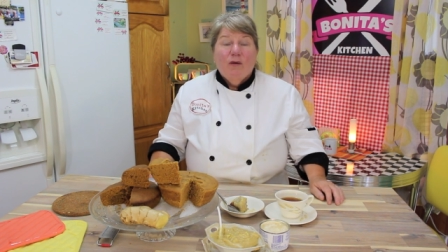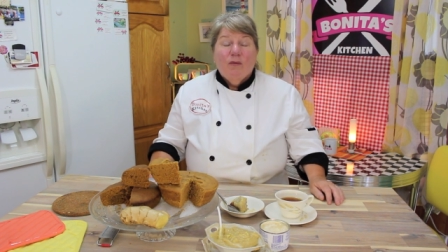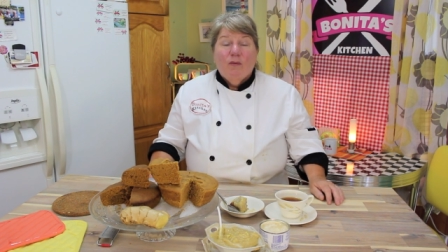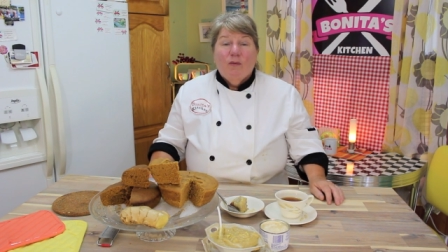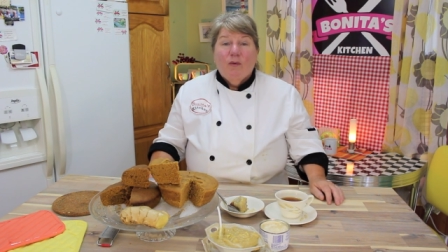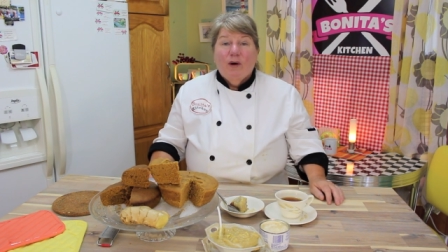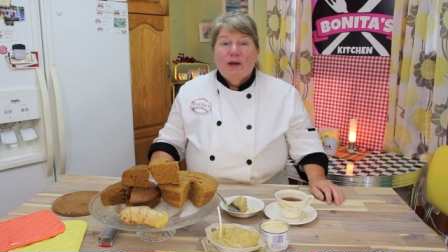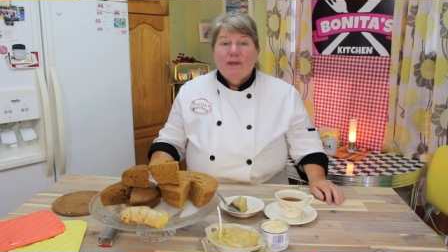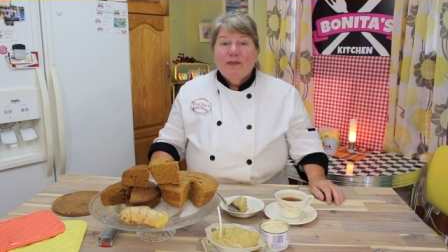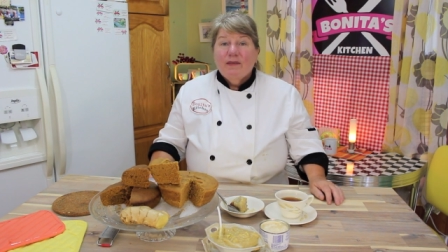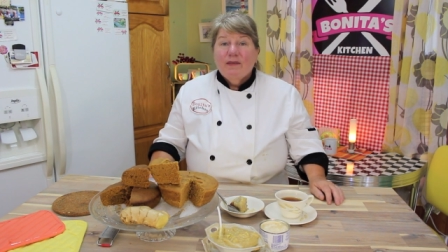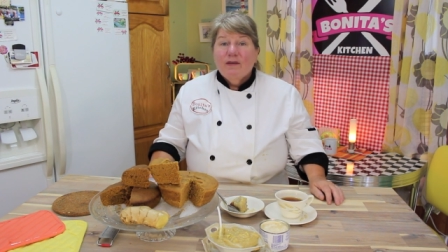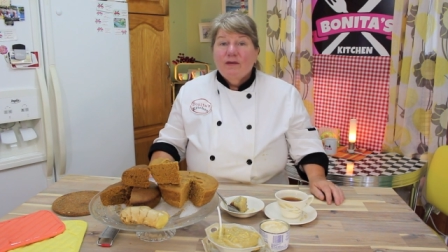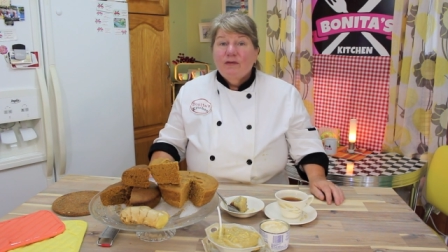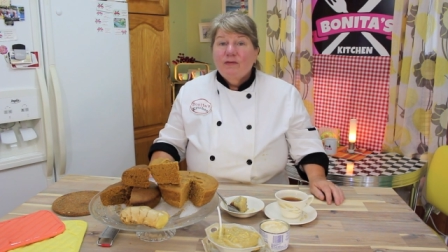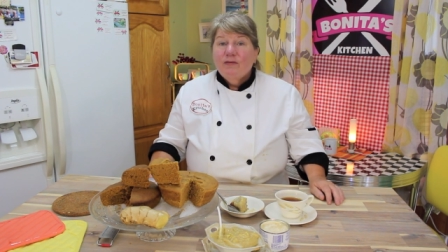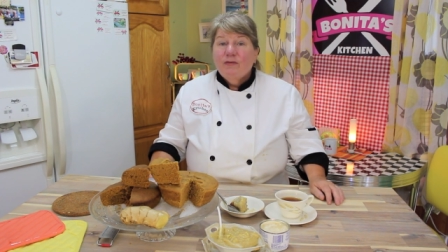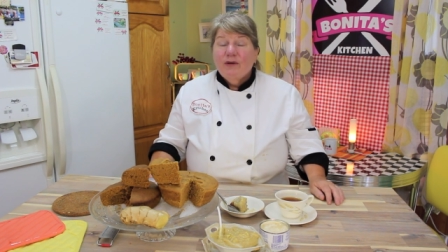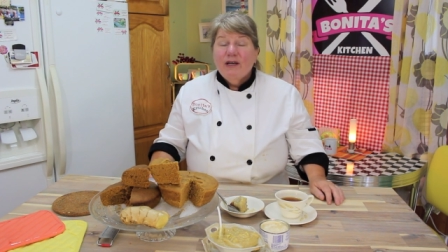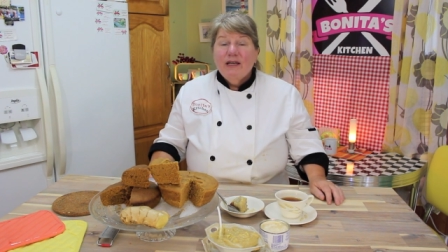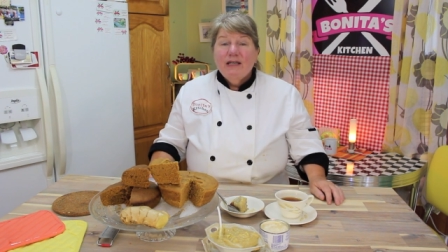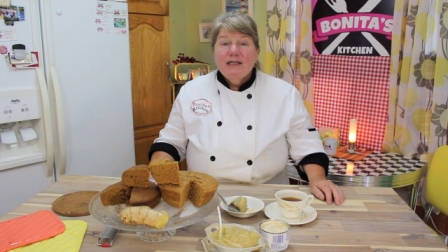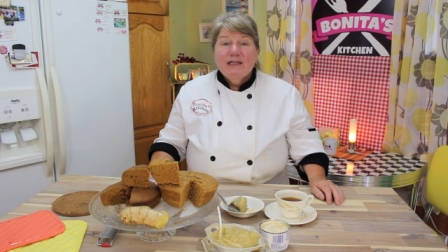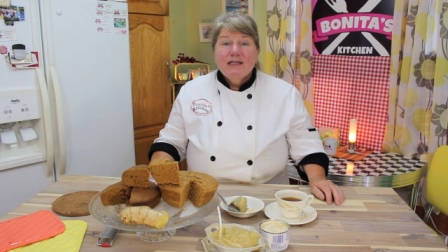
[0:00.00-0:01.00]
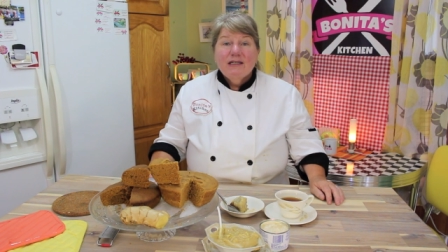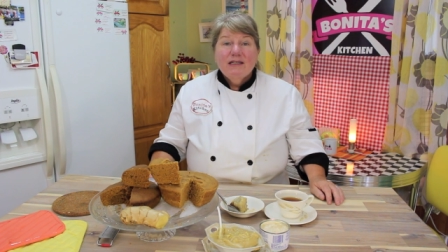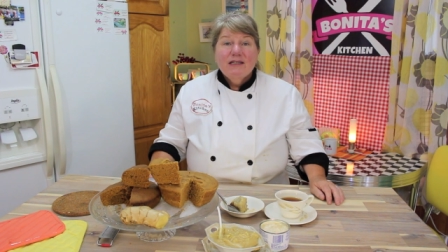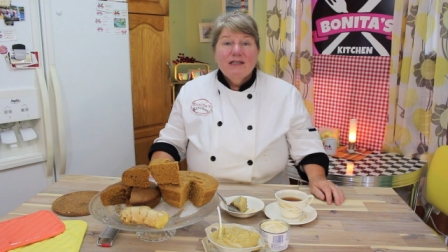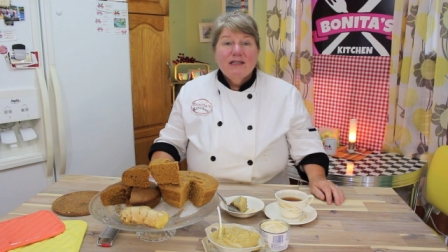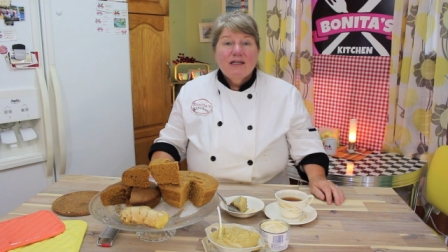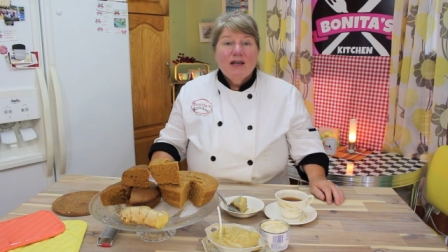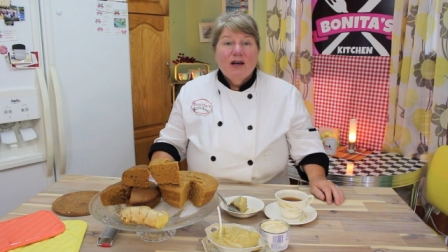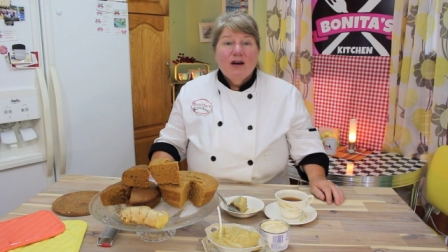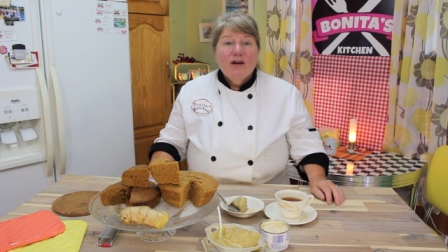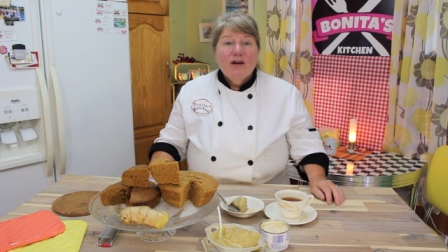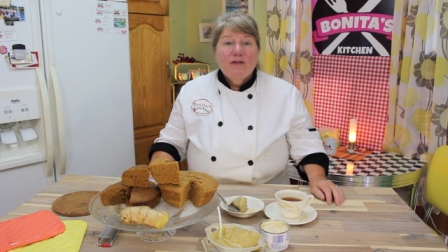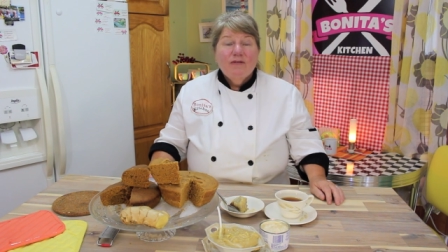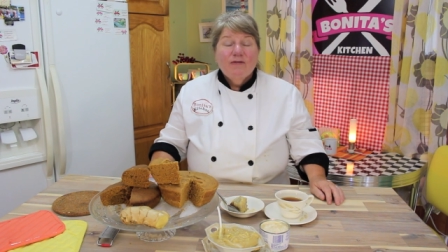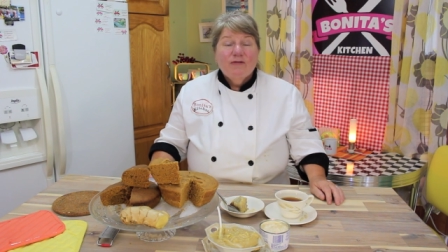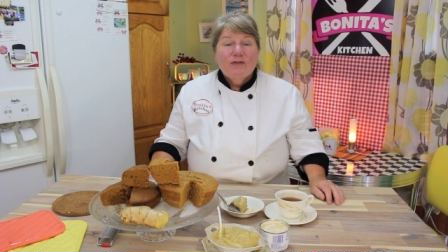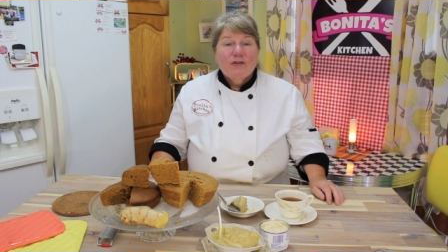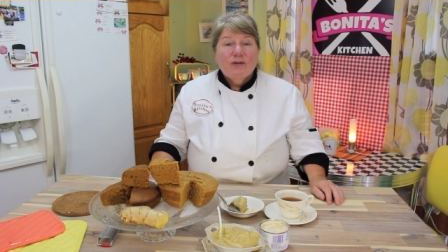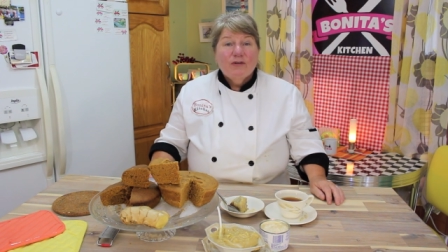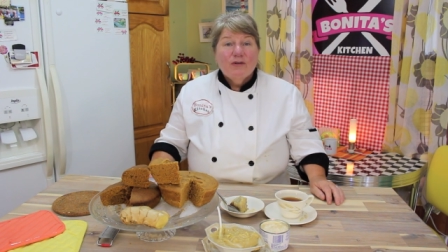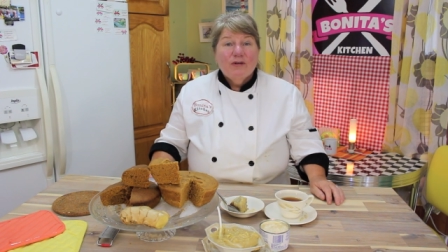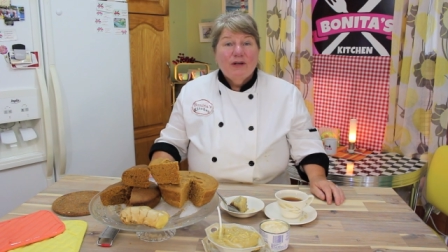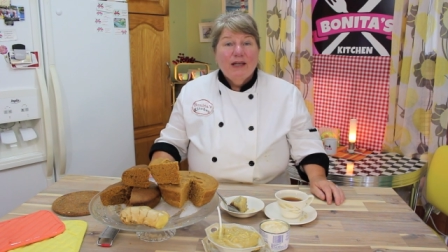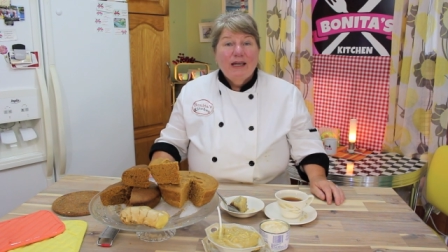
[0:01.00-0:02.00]
what the reasons are
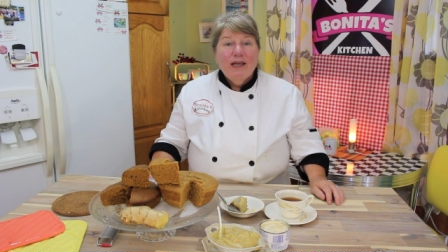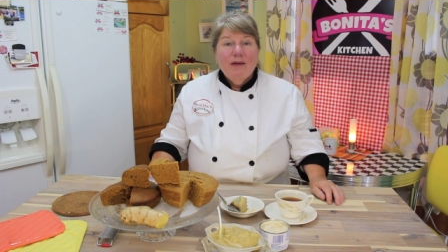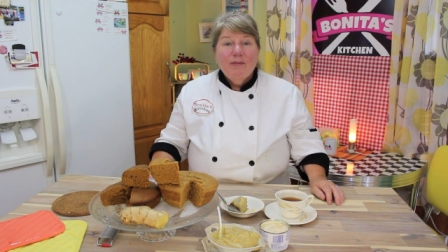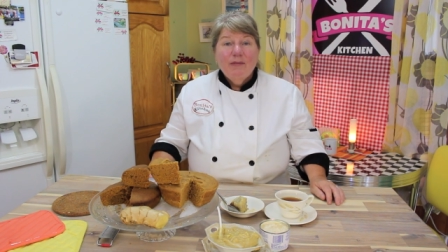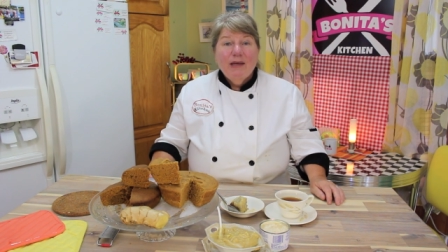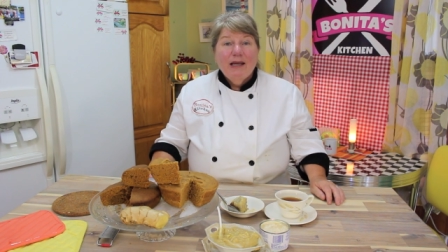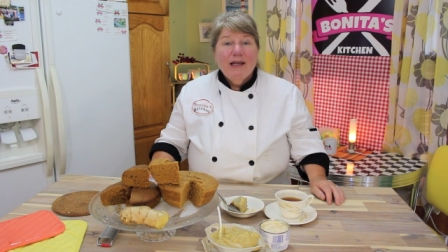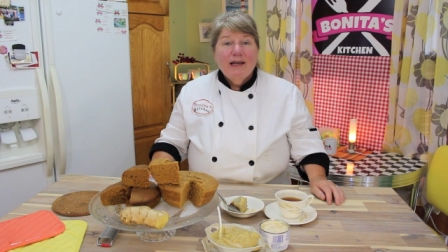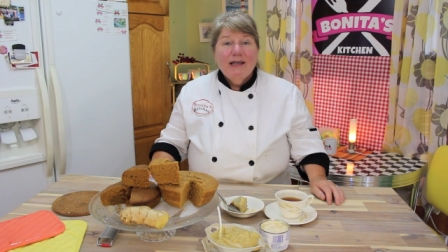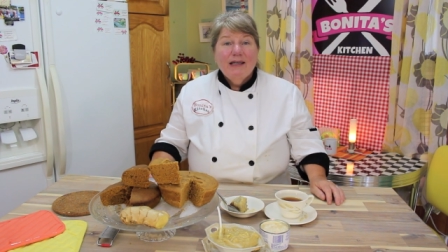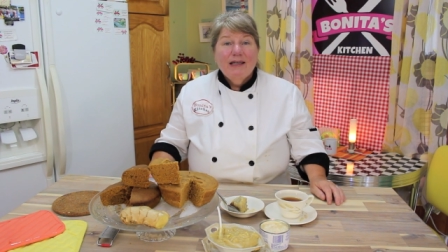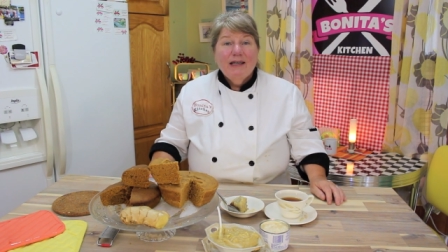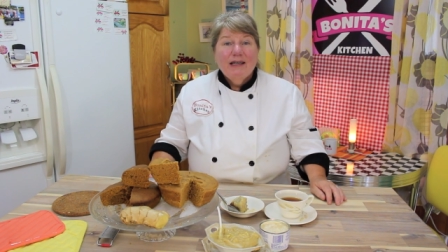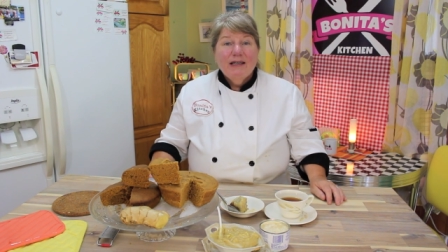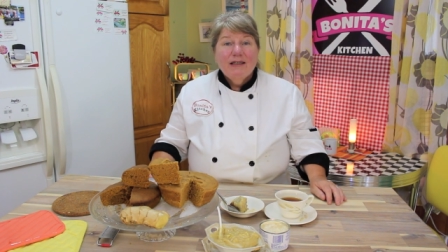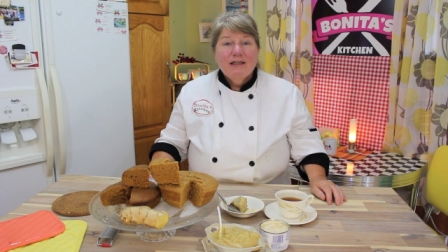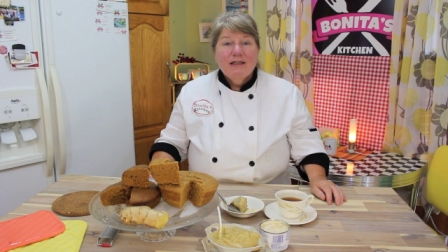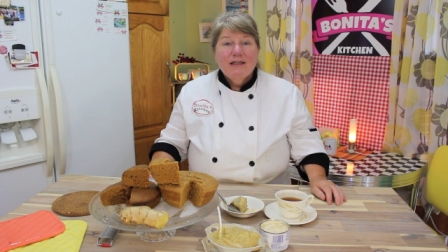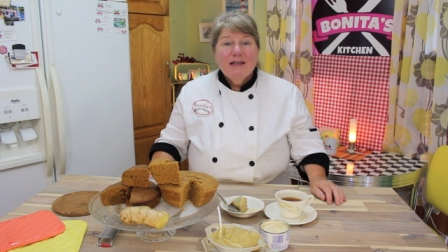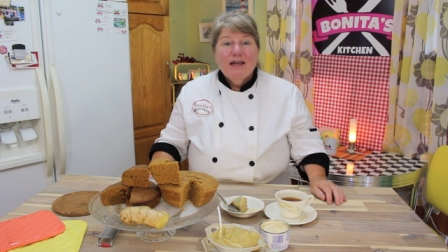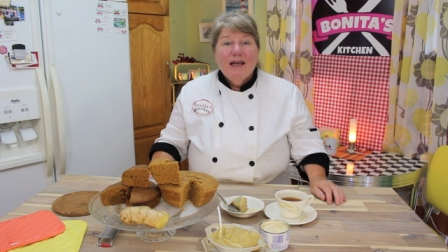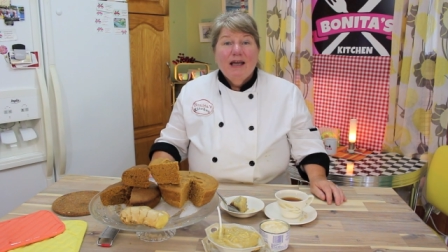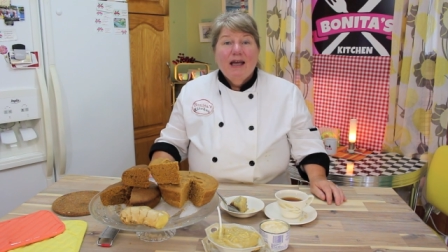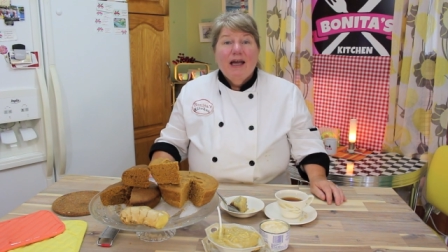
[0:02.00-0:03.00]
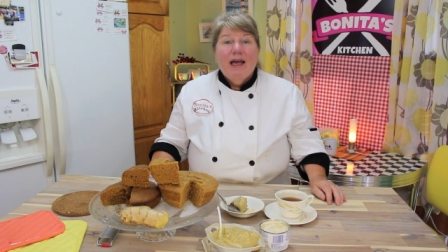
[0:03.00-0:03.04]
for emailing it